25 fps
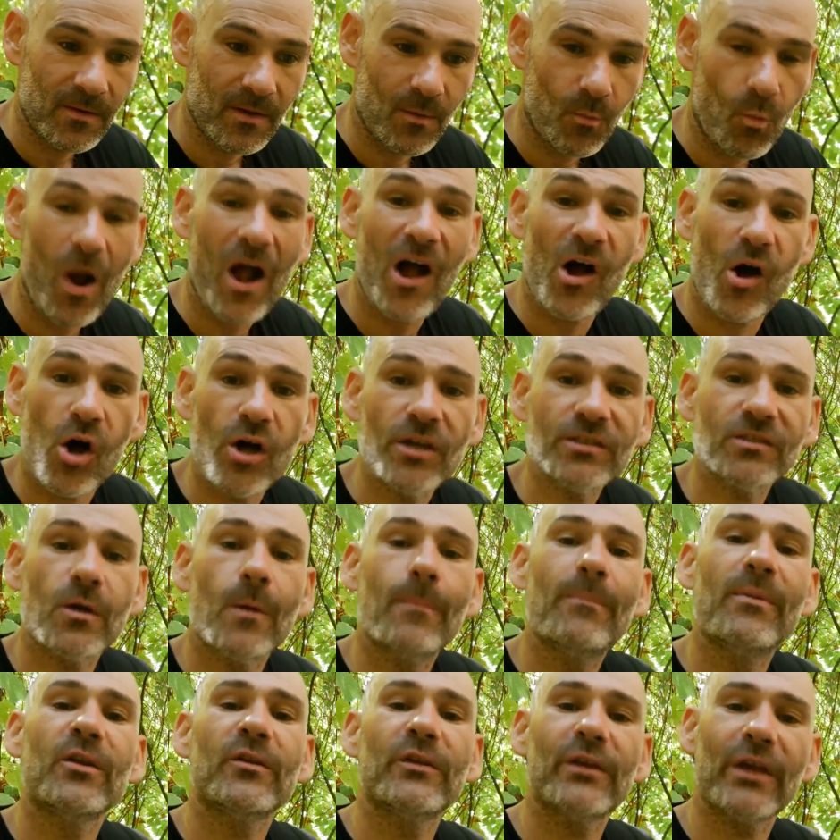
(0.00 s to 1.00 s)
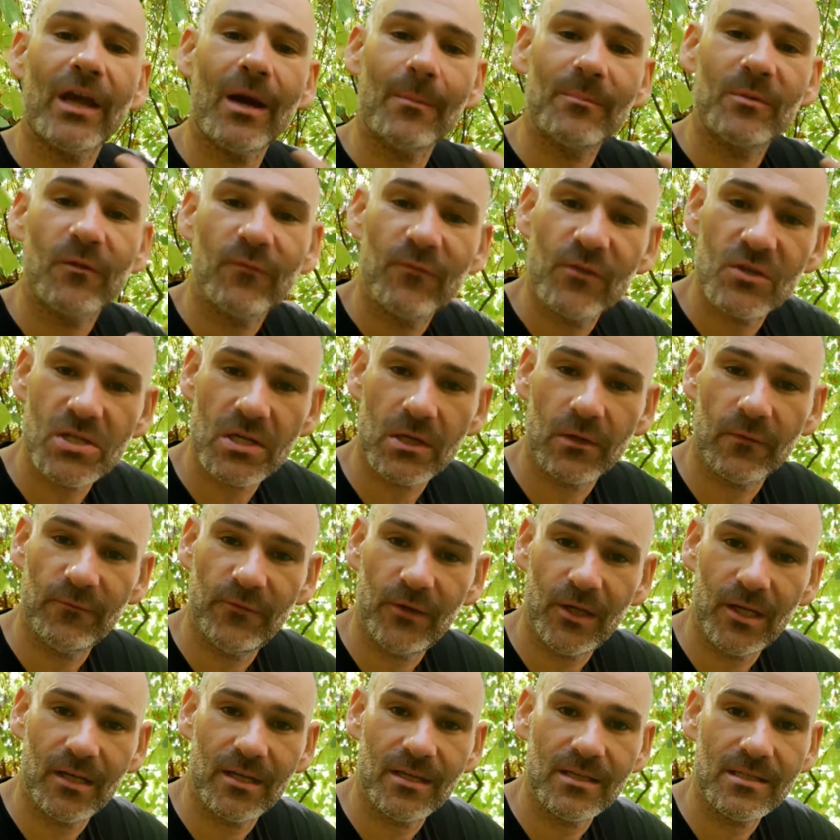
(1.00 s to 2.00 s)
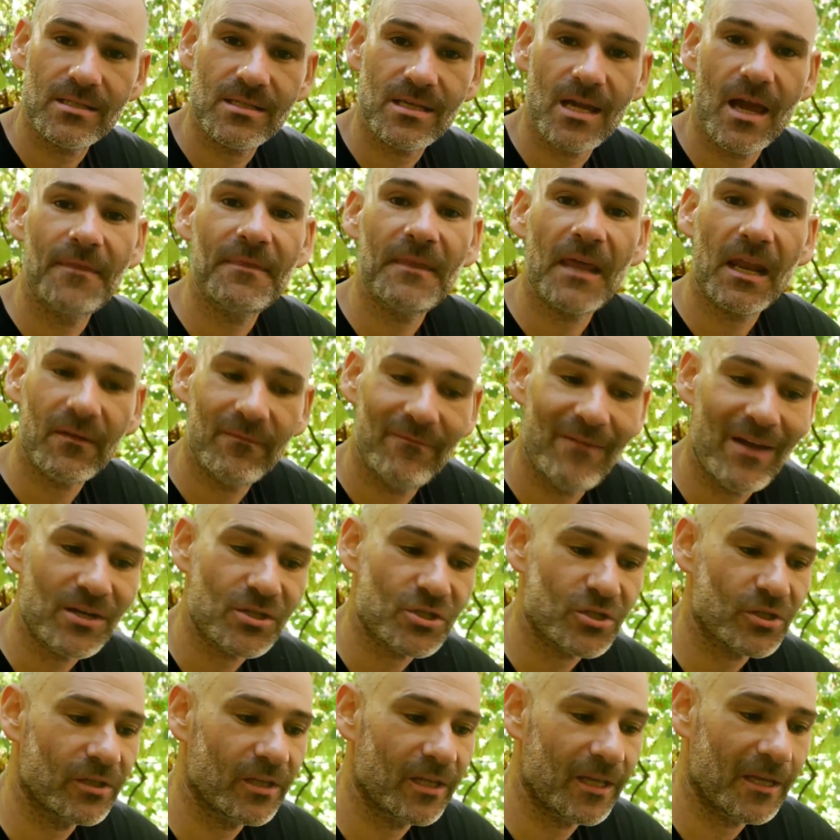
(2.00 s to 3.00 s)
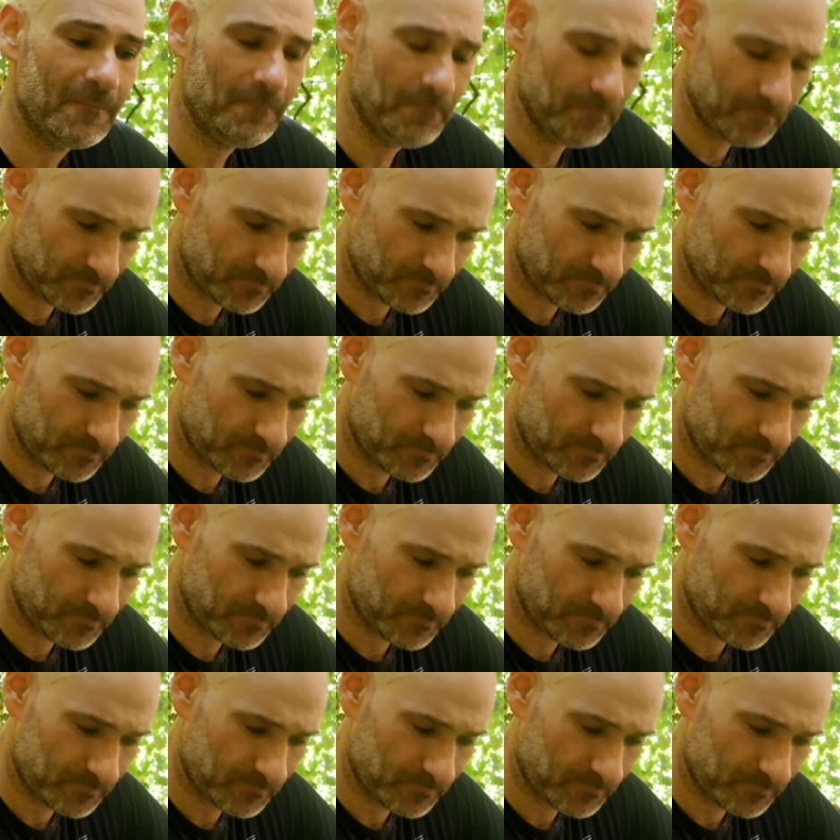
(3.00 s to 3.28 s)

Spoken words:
while also building up your physical fitness, and then eventually